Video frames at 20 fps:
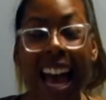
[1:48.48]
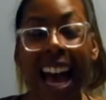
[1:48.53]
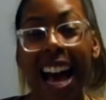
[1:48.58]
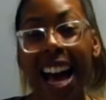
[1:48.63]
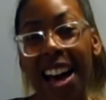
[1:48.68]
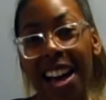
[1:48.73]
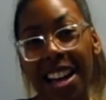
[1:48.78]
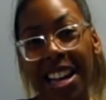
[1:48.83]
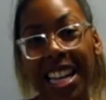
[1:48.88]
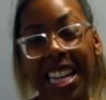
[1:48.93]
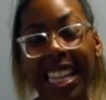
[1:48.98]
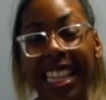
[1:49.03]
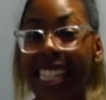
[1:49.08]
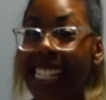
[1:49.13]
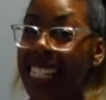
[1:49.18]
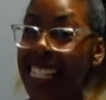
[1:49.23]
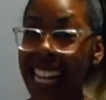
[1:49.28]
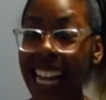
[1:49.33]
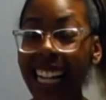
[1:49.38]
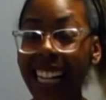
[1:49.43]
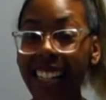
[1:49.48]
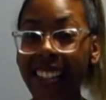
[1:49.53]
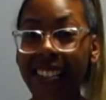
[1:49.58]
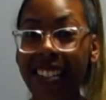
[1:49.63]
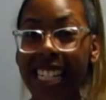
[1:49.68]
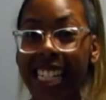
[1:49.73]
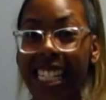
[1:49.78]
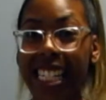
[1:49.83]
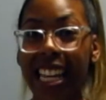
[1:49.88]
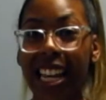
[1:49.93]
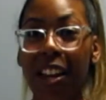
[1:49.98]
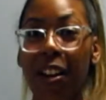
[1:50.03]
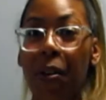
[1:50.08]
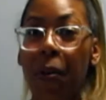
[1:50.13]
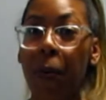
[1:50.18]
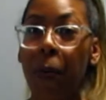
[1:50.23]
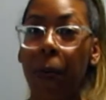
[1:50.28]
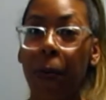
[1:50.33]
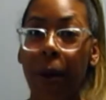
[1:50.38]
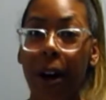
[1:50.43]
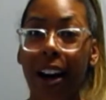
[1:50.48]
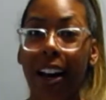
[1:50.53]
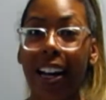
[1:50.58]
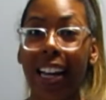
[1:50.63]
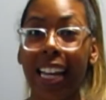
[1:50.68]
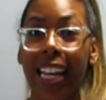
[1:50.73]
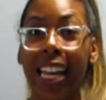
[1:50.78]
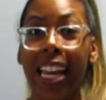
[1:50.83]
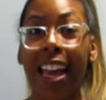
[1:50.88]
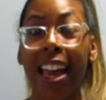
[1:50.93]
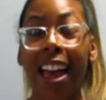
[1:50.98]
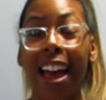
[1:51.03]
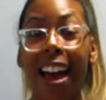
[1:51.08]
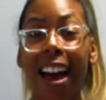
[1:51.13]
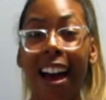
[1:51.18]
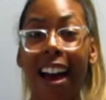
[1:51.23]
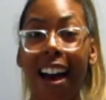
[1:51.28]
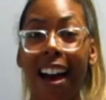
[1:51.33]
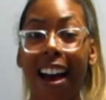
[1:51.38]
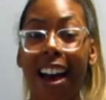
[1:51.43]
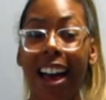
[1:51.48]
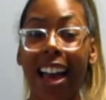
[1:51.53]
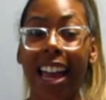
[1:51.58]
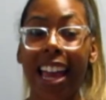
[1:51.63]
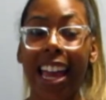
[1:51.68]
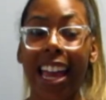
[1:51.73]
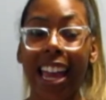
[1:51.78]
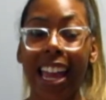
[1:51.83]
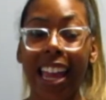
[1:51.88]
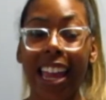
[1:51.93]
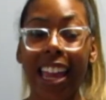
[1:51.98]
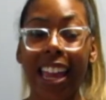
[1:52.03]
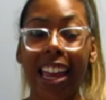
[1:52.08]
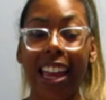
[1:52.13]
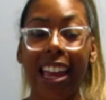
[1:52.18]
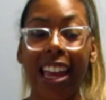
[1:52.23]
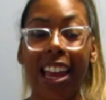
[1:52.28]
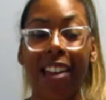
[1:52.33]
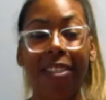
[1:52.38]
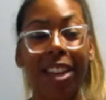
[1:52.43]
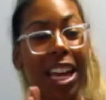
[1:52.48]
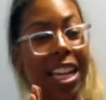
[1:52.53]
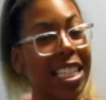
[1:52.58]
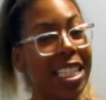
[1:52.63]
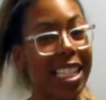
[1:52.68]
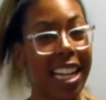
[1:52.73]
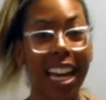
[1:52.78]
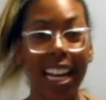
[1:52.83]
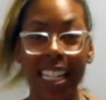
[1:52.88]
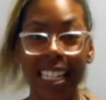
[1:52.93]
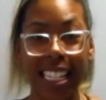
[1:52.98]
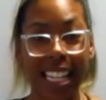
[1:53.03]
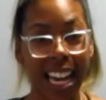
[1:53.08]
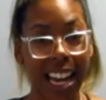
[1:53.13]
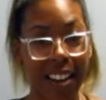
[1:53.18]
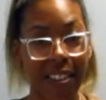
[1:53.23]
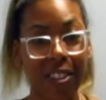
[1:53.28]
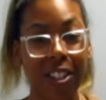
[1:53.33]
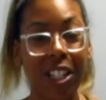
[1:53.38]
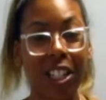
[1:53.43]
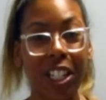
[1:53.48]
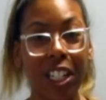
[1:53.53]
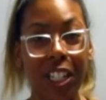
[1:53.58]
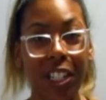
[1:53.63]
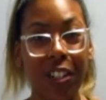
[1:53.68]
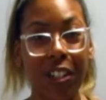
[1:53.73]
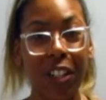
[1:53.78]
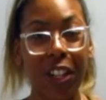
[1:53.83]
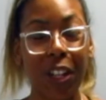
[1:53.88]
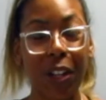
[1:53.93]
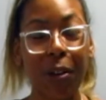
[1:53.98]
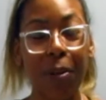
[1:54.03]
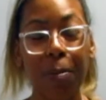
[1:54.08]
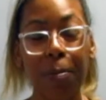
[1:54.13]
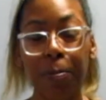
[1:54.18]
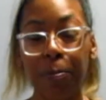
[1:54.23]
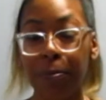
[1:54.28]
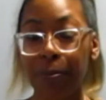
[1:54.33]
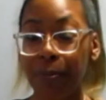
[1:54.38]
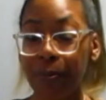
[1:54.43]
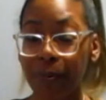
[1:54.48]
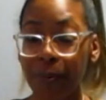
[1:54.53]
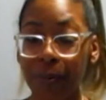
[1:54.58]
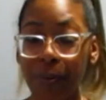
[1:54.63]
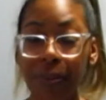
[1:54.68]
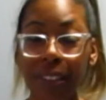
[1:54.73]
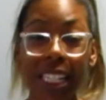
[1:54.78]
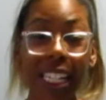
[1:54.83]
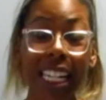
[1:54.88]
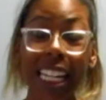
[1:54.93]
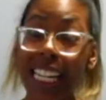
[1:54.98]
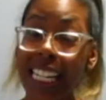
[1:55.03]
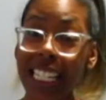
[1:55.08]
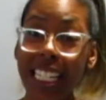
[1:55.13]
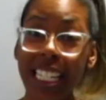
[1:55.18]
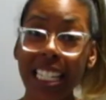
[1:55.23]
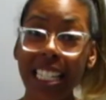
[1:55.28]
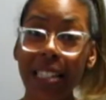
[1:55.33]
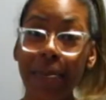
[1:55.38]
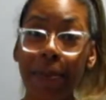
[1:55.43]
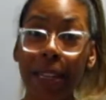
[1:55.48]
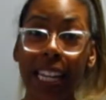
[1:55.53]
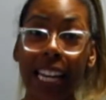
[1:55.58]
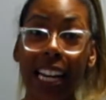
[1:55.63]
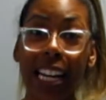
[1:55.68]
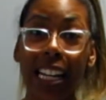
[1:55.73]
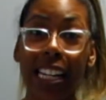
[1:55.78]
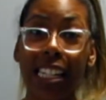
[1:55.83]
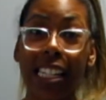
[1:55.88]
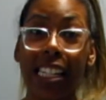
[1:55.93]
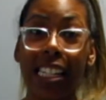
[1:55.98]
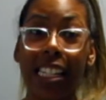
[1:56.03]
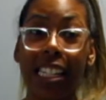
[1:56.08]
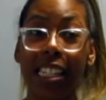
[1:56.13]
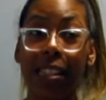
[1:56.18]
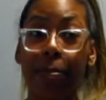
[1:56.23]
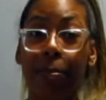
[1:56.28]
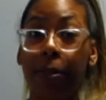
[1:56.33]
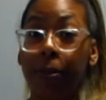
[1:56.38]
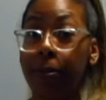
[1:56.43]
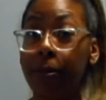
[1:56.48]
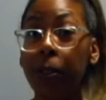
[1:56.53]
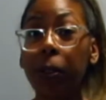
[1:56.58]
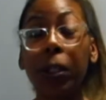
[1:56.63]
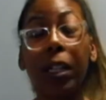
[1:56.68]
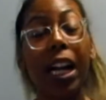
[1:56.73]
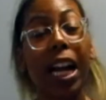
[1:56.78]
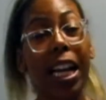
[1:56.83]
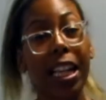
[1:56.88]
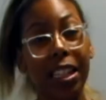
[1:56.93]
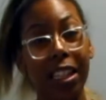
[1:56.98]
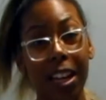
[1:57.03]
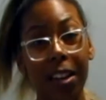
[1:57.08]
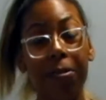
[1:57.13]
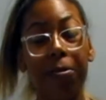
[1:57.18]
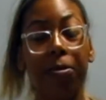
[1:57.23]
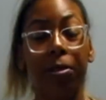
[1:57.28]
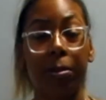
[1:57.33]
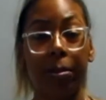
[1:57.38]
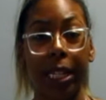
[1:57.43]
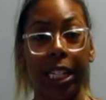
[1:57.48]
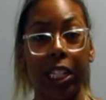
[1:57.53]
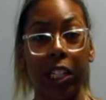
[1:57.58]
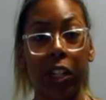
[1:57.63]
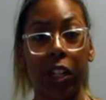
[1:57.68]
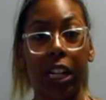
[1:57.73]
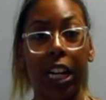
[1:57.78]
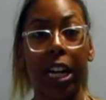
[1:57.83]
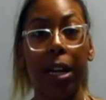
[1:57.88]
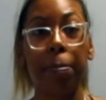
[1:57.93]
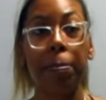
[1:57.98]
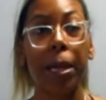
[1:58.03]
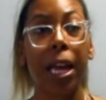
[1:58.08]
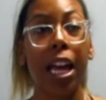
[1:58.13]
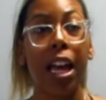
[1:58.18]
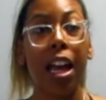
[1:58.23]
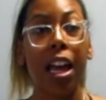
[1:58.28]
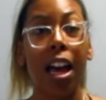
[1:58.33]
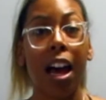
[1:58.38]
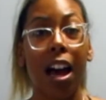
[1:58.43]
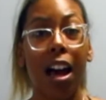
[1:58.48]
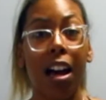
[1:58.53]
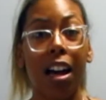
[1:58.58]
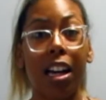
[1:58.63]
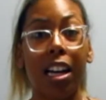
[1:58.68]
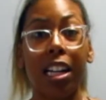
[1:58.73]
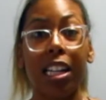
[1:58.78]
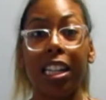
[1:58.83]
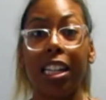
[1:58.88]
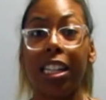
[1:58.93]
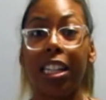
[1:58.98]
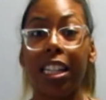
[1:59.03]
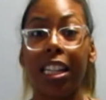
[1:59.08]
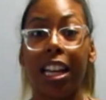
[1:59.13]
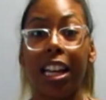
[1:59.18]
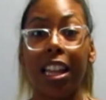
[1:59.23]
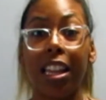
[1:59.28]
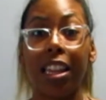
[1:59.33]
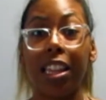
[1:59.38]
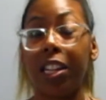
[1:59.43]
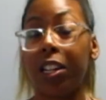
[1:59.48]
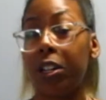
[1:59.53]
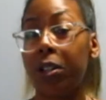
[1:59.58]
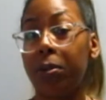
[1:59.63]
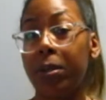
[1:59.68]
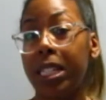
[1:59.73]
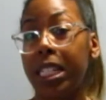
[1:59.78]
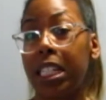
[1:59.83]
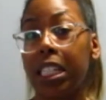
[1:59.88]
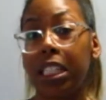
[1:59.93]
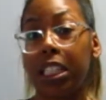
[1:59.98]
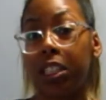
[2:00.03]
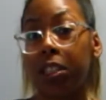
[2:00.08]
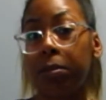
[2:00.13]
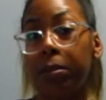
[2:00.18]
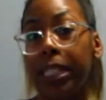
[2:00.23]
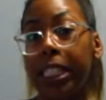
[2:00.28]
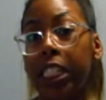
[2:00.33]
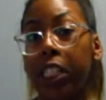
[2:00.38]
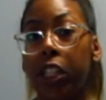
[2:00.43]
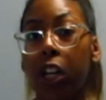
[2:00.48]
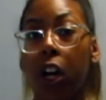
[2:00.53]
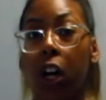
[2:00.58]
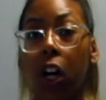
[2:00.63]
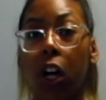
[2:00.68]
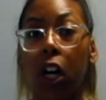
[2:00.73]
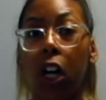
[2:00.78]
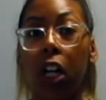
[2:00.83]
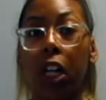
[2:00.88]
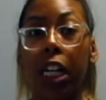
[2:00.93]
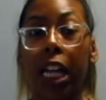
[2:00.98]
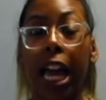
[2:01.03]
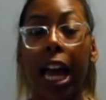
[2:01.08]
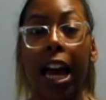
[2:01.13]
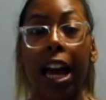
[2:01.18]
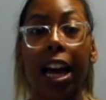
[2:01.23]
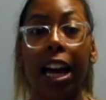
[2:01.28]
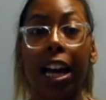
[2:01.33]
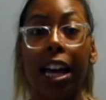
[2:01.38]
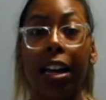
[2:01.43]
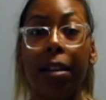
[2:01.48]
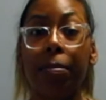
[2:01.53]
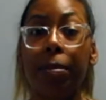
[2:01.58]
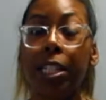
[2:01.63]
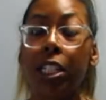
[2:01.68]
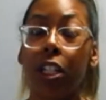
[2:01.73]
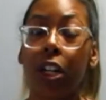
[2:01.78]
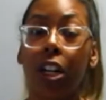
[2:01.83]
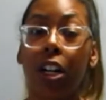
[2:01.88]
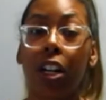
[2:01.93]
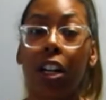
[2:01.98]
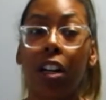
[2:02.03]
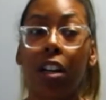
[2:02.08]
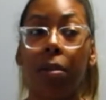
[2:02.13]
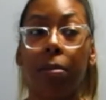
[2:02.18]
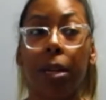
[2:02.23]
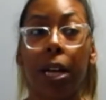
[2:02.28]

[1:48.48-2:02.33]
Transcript: The second reason why I have kind of died down on YouTube is because before I left for my trip, there was a little bit of talk at my job